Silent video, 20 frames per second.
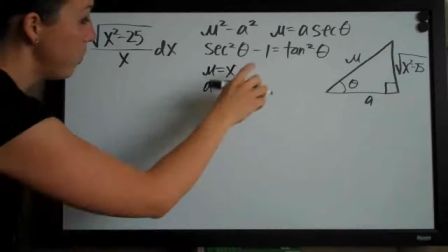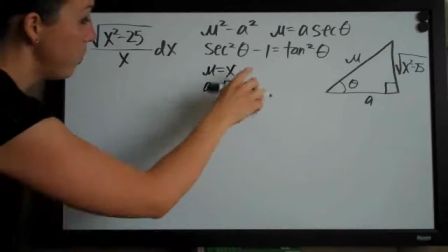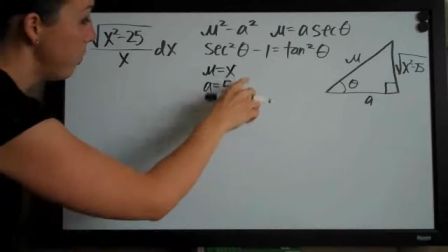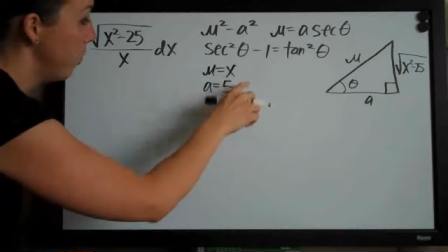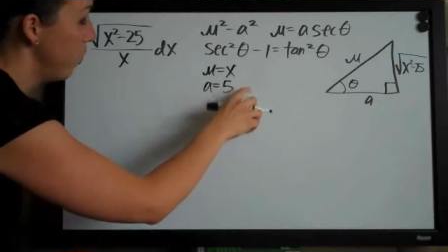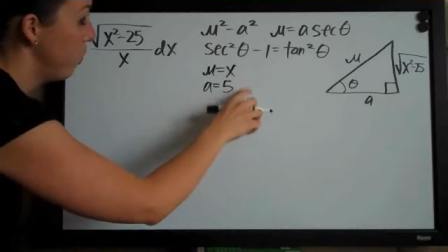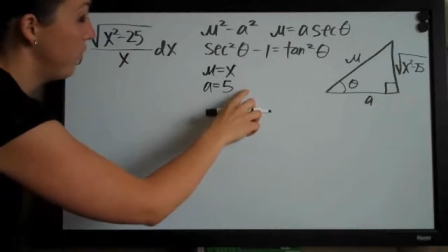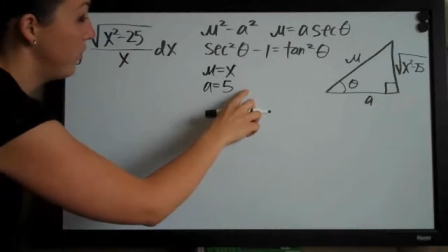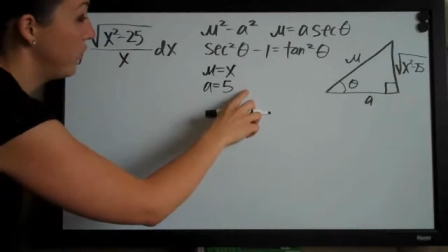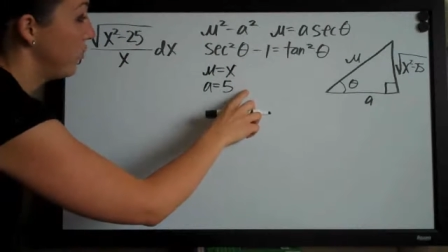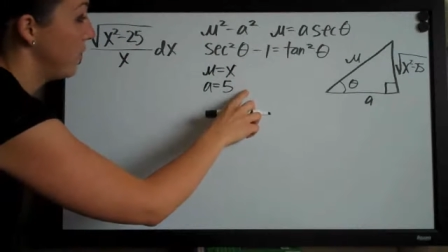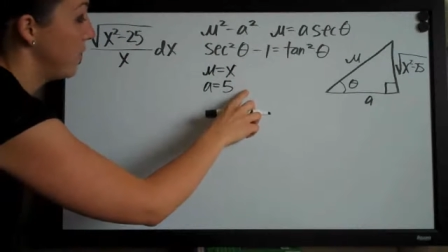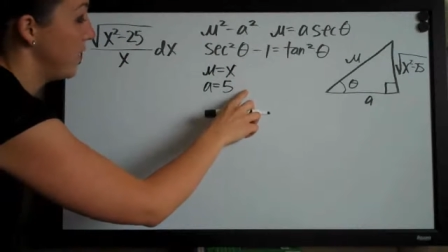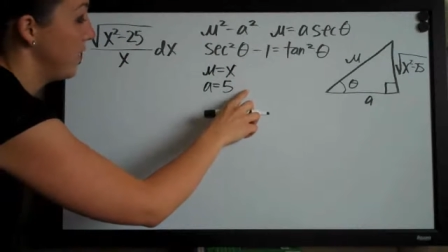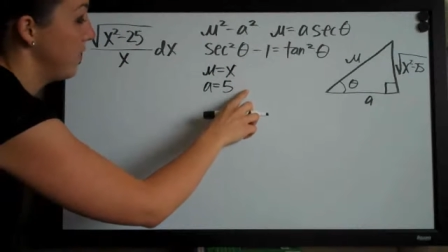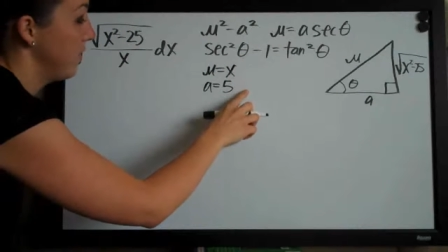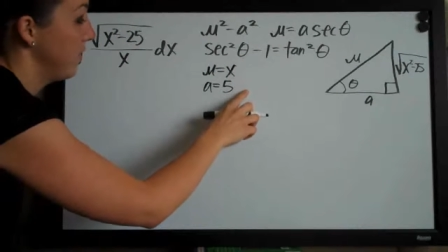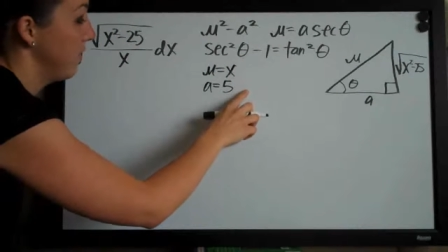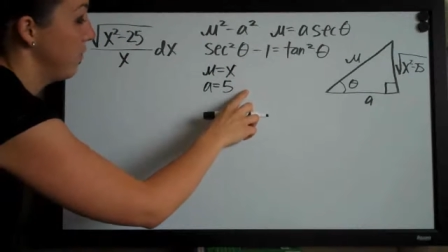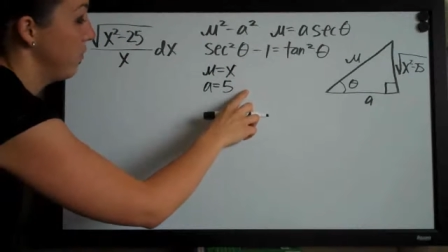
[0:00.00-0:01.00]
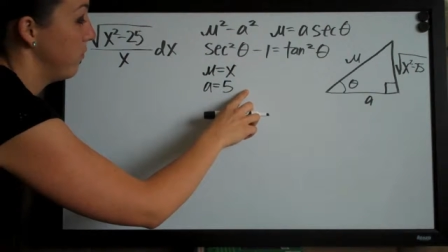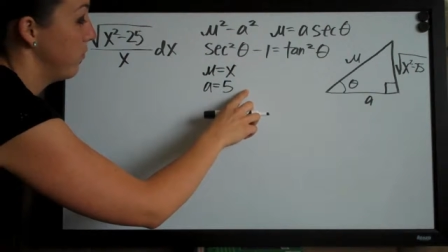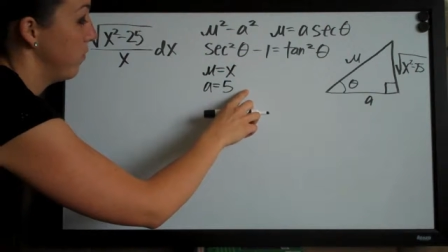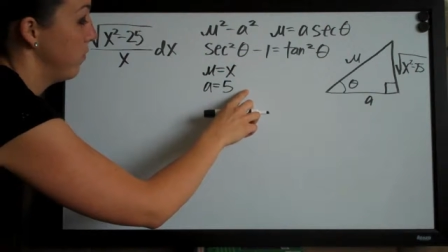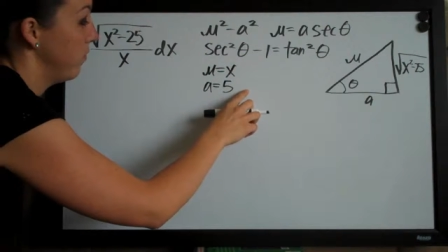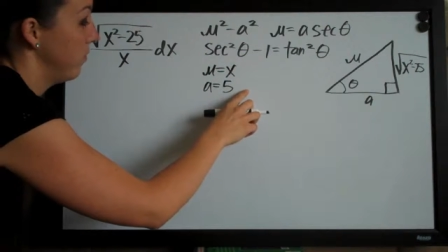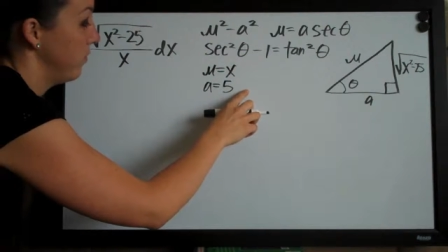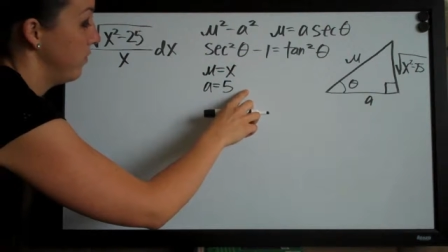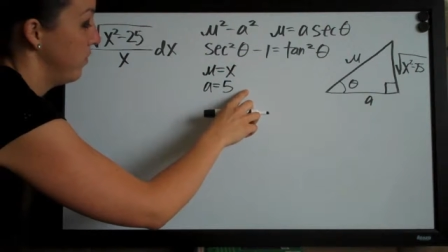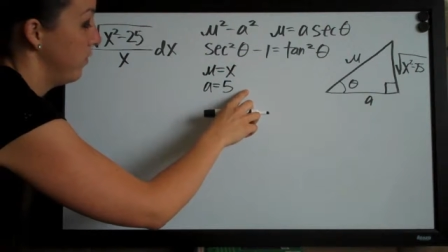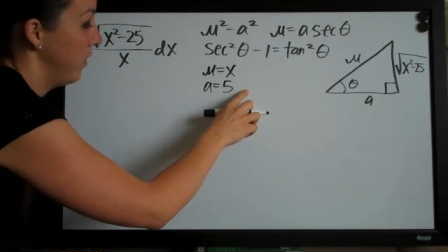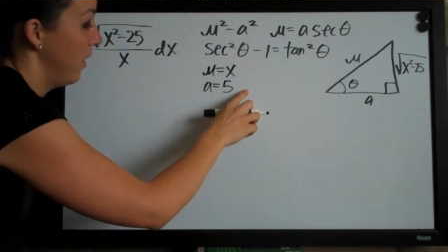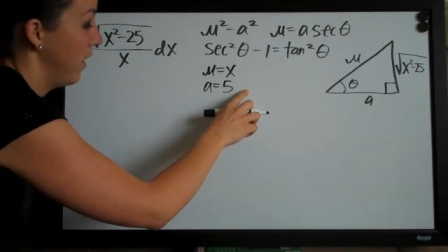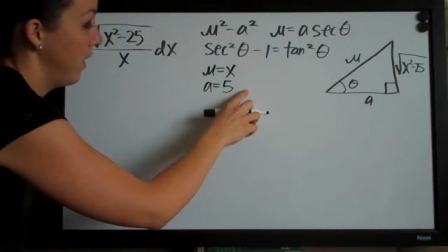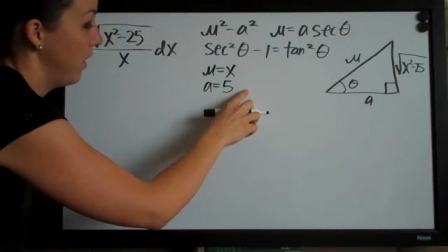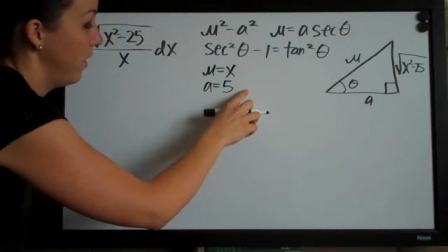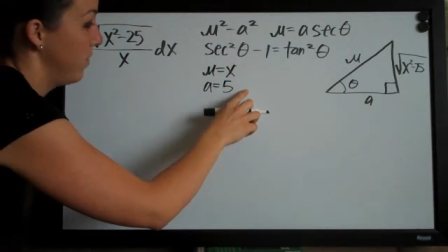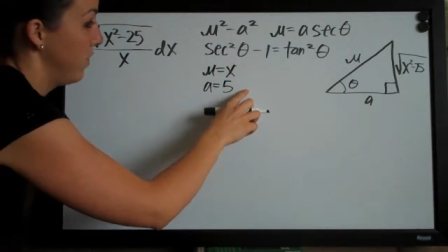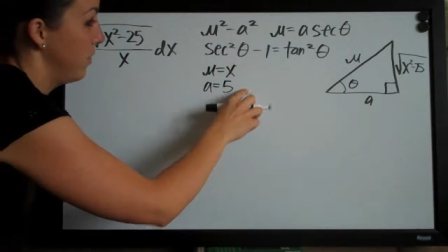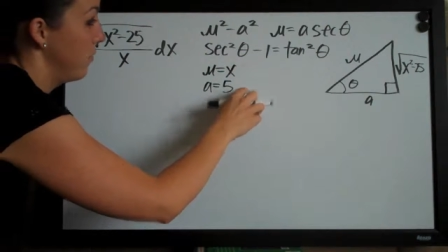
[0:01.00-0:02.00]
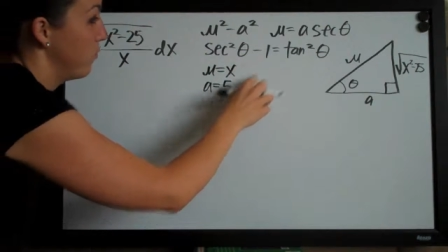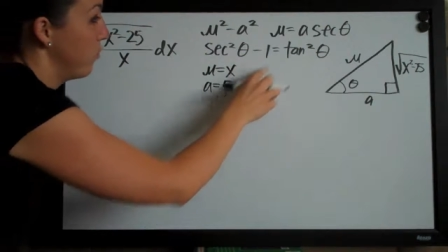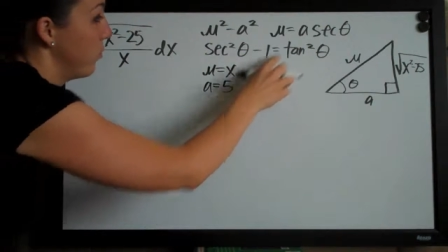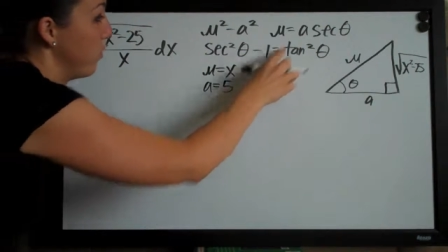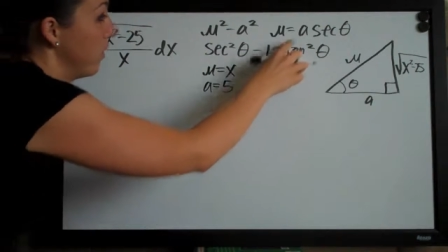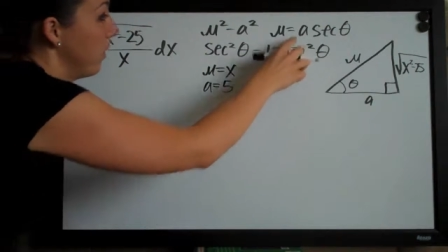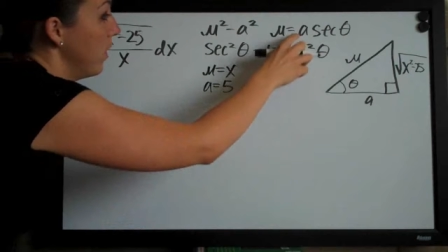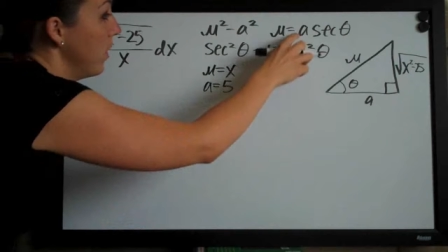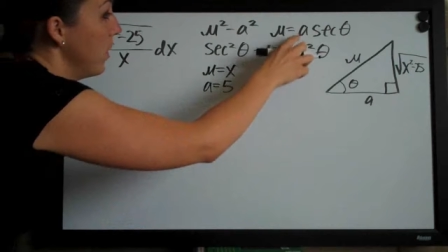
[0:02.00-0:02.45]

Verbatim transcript: which we can uh, therefore